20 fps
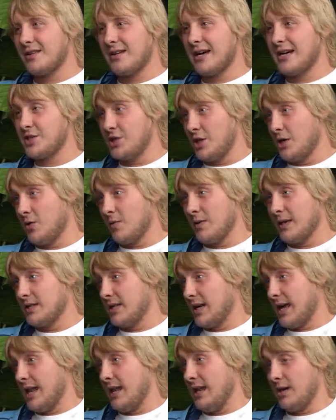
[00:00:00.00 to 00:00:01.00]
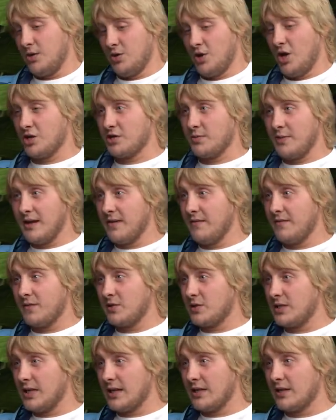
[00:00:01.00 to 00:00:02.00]
As you know, lad, you get little knocks playing
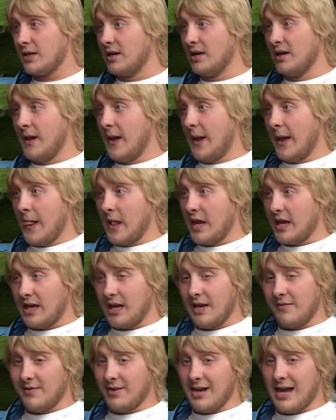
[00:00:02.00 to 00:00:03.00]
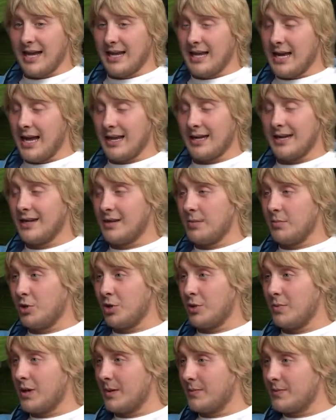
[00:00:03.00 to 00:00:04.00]
footy, lad. You do. Like even I can't kick the
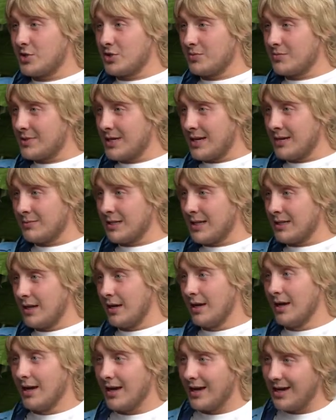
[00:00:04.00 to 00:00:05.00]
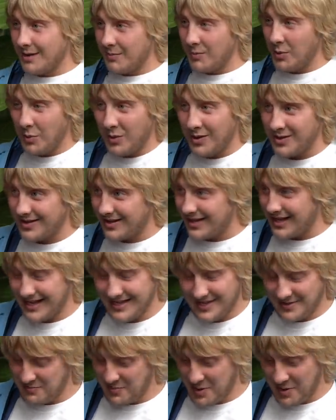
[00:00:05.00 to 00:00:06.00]
ball properly sometimes, lad. I remember one
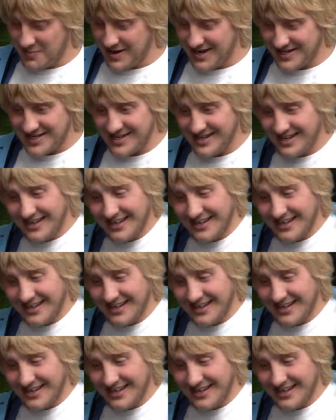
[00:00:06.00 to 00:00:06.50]
lad, I'm not messing.